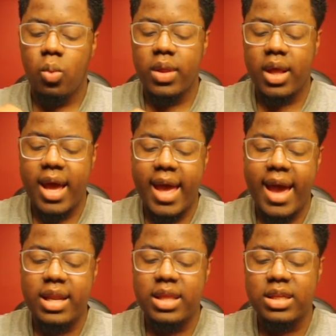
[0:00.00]
One that I
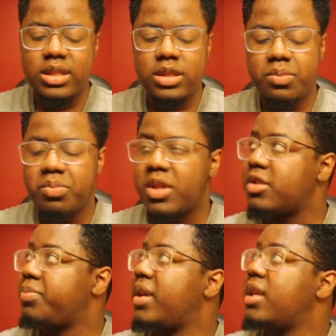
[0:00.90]
had, this
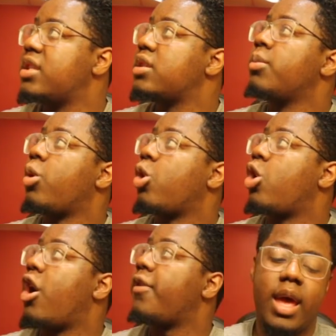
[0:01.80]
piece broke
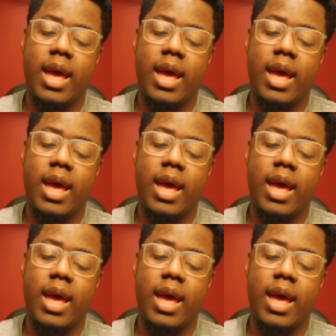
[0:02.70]
off,